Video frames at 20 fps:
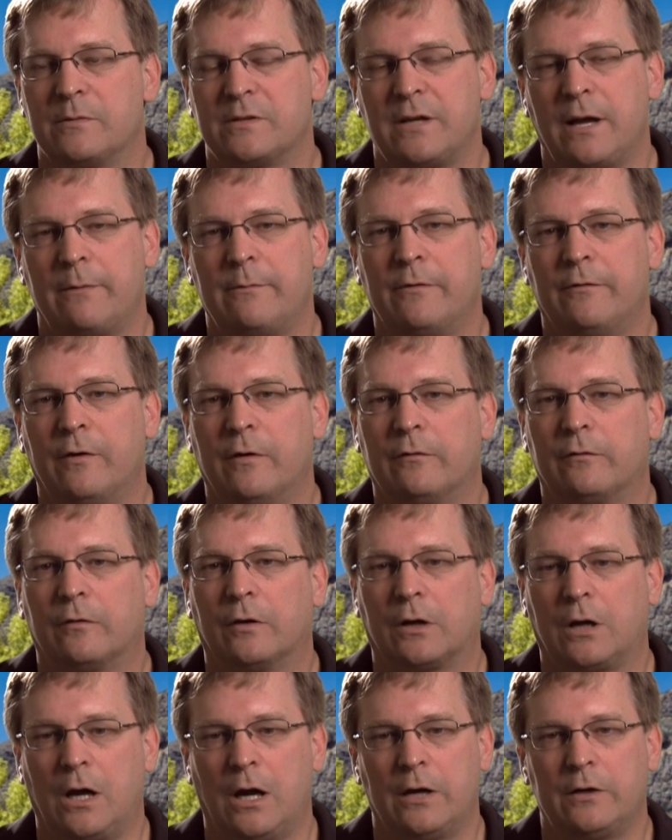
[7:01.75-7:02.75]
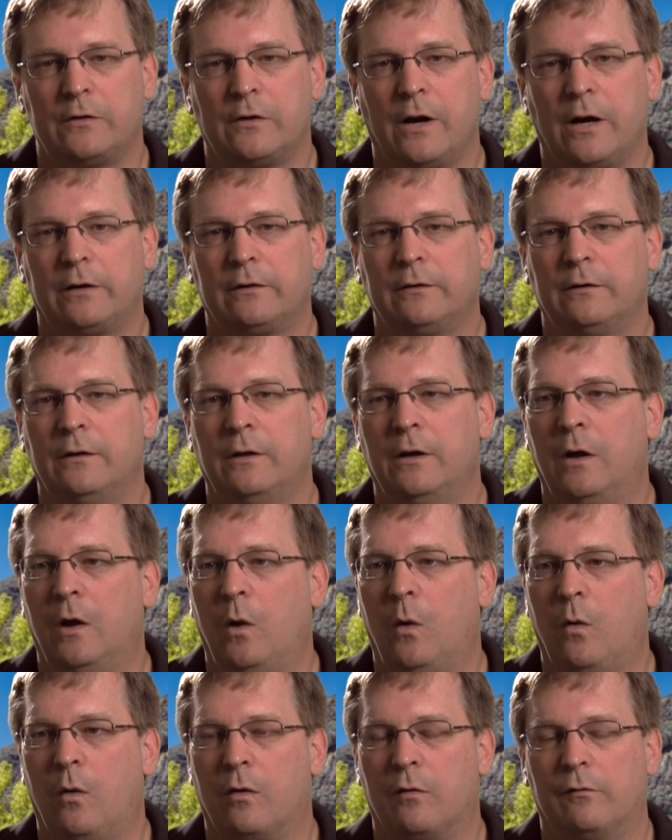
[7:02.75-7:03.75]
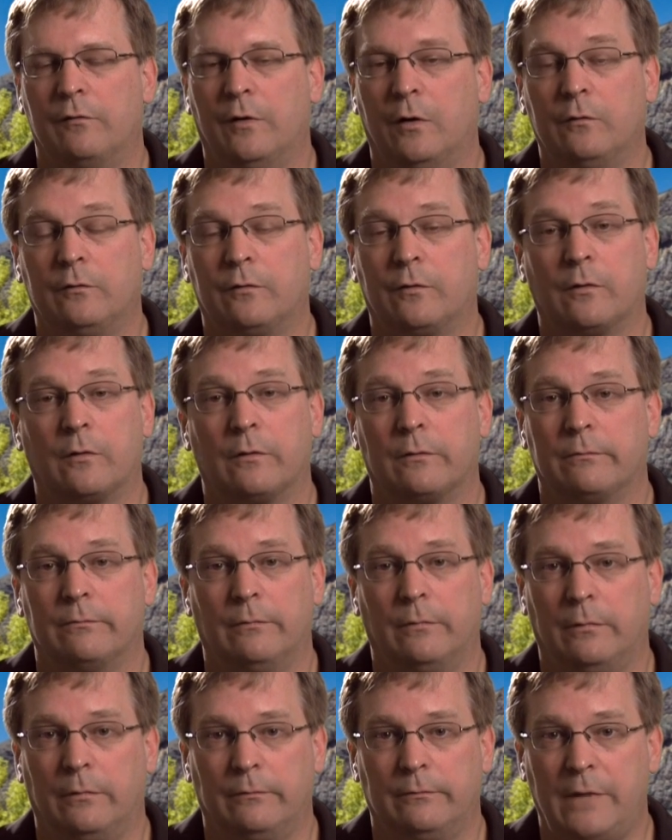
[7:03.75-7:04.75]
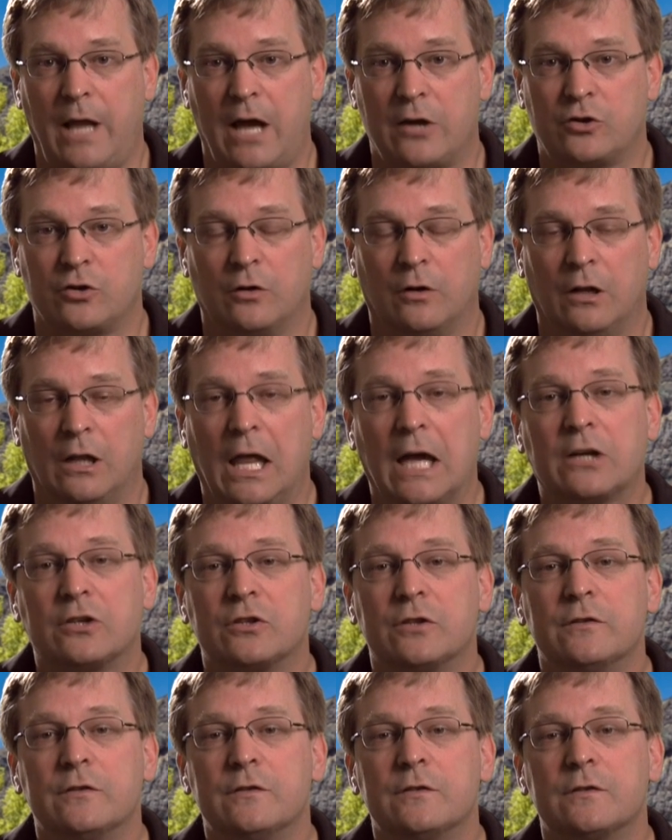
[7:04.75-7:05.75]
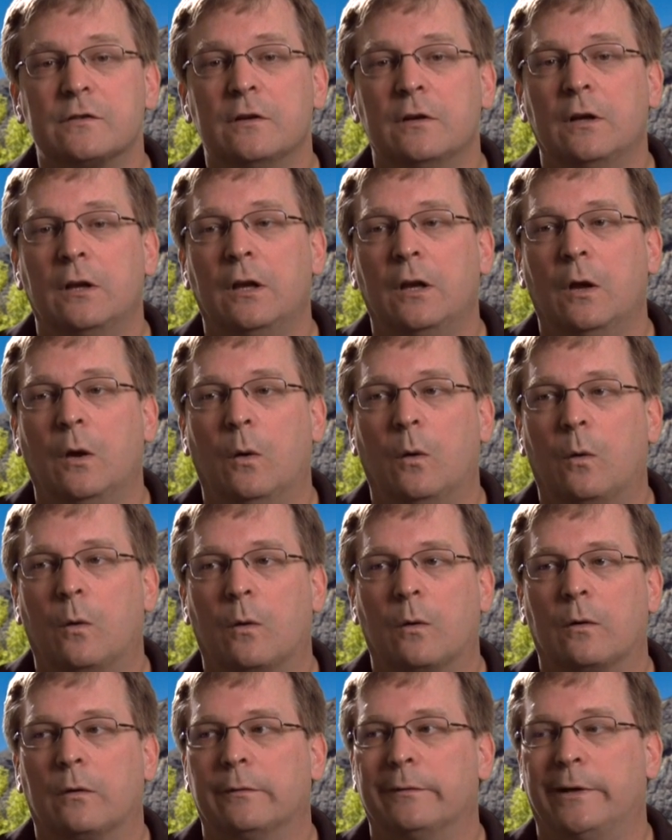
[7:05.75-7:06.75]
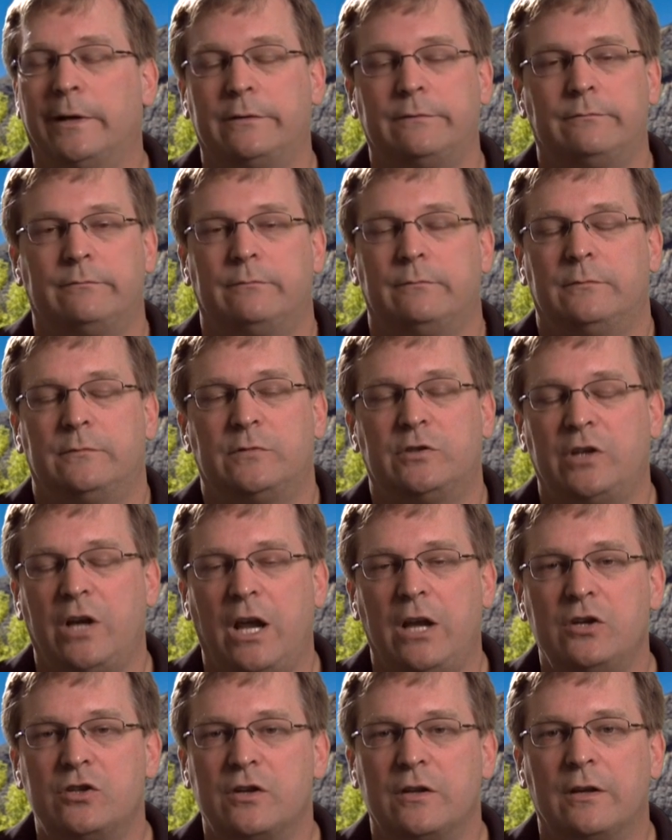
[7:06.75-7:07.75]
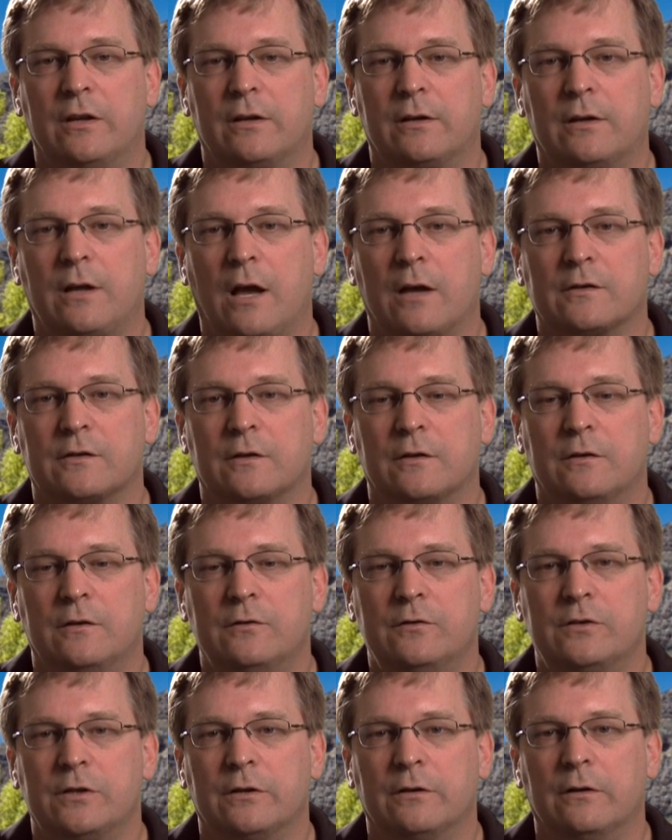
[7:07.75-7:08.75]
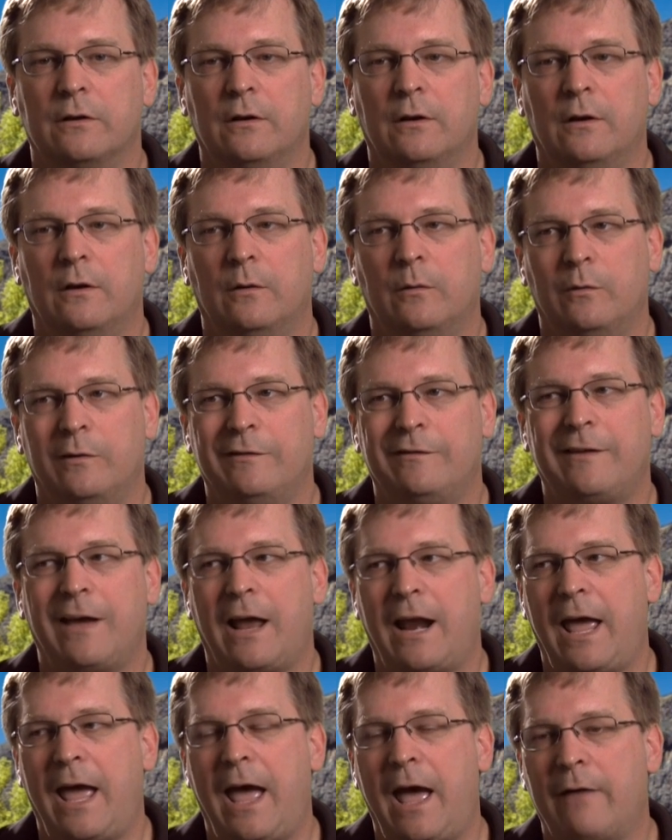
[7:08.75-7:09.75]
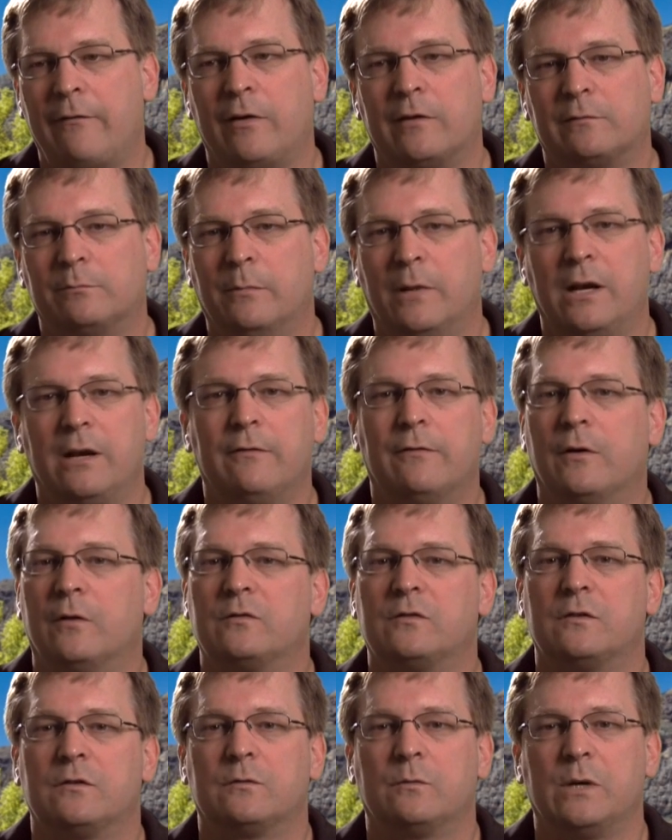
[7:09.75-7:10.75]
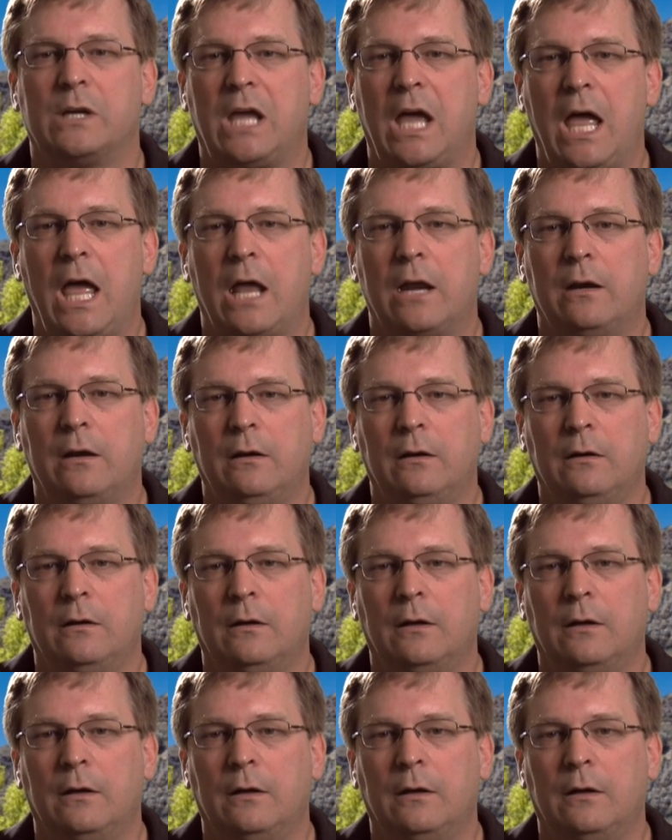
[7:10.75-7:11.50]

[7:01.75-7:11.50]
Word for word: comes time to vote for a contract, or vote for national elections, or a change in the Constitution, we've got to have as many votes as we can.